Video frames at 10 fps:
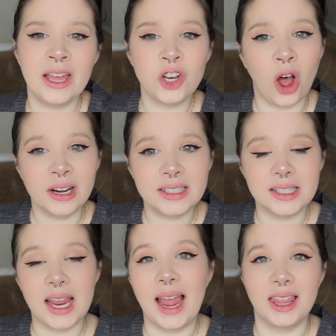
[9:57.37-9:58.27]
And
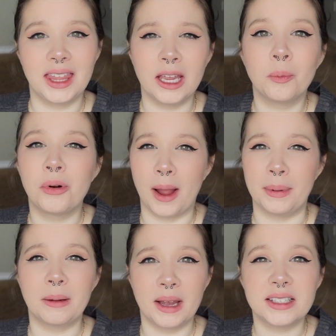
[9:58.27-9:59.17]
honestly, I think
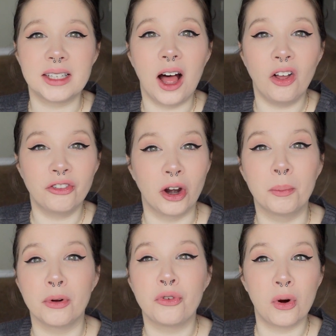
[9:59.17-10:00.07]
prepping myself from
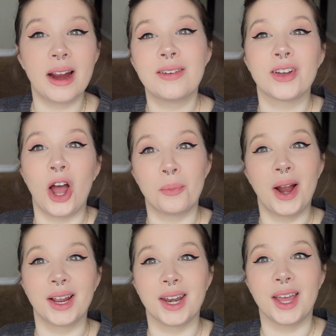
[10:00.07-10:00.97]
before I even got
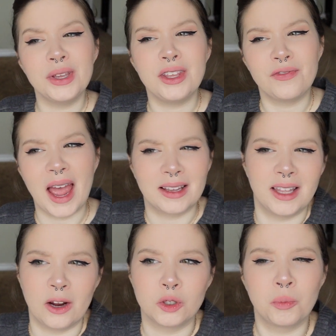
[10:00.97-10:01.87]
pregnant with the fact
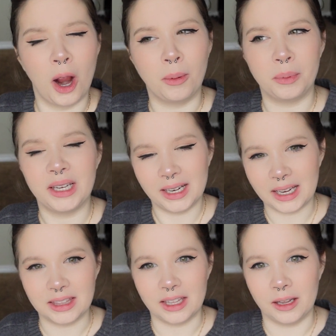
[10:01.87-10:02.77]
that I was probably gonna
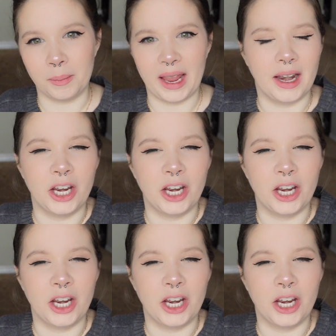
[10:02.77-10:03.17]
get them and